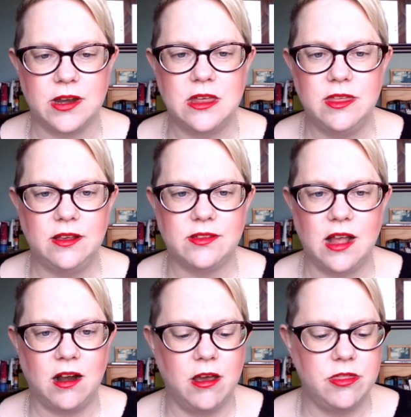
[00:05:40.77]
He thinks
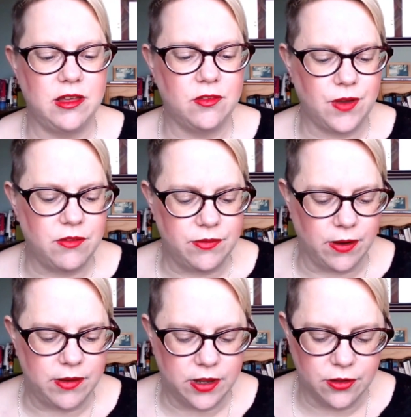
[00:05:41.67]
their clothing is very,
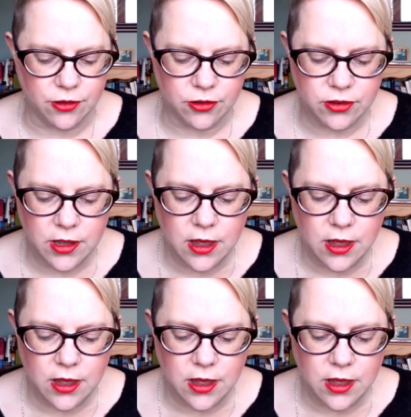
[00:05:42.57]
very good.